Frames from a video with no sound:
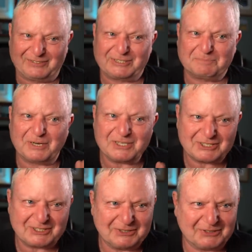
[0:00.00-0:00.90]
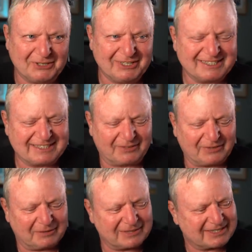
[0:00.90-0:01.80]
The
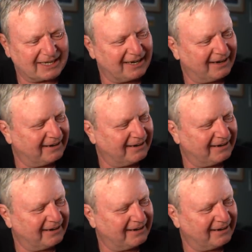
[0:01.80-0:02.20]
early stuff was...